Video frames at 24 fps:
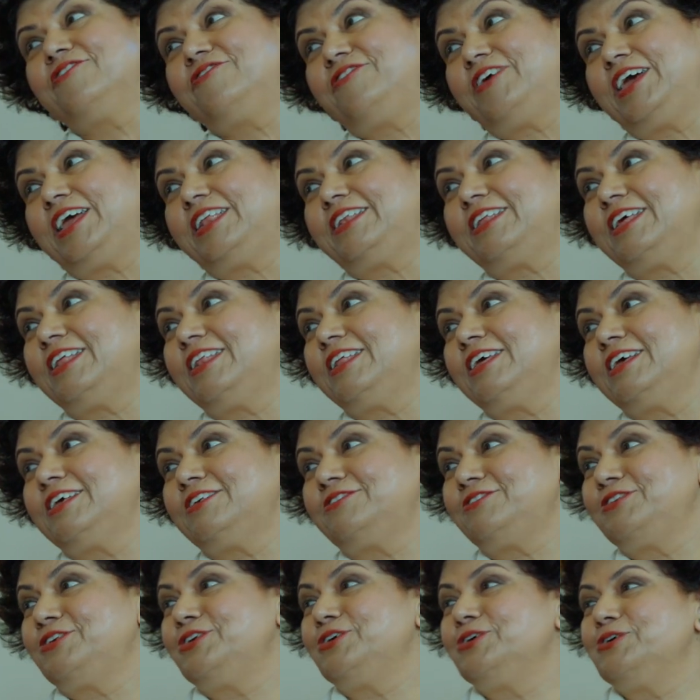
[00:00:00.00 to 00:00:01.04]
Peter
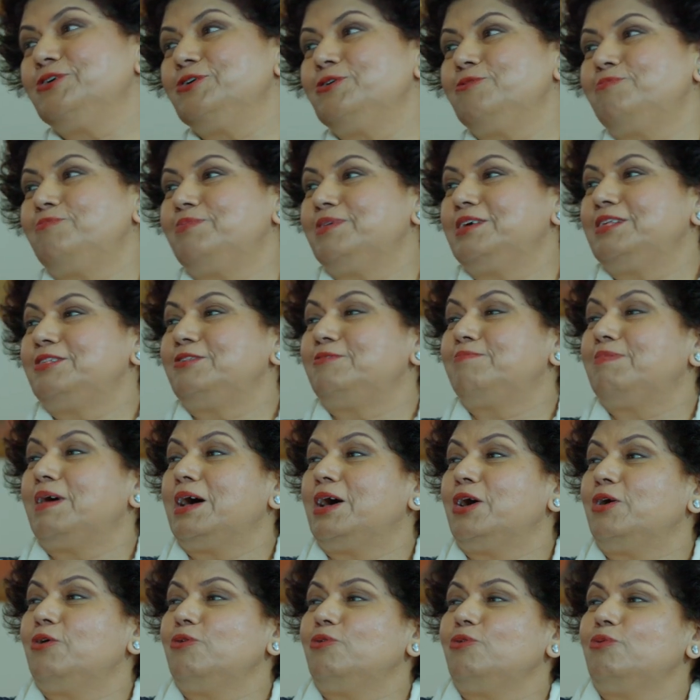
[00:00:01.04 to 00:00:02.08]
is Cupid's
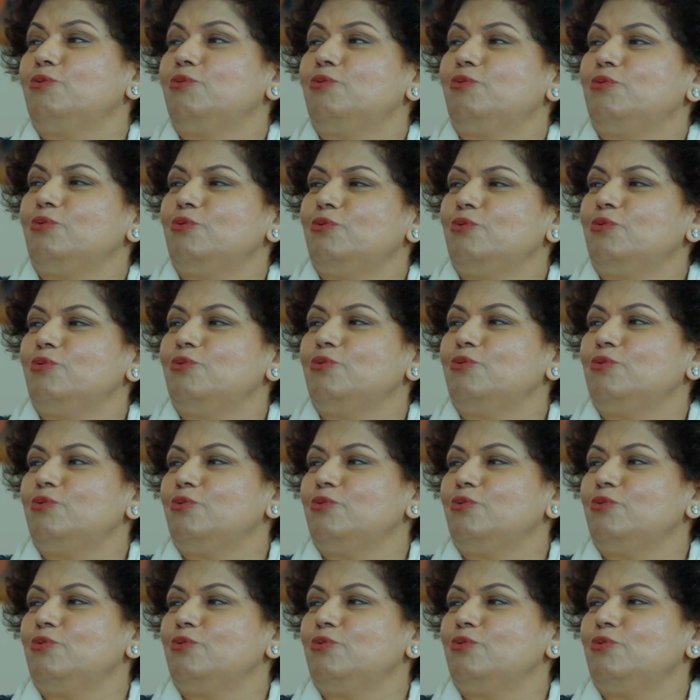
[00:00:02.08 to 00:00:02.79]
bow.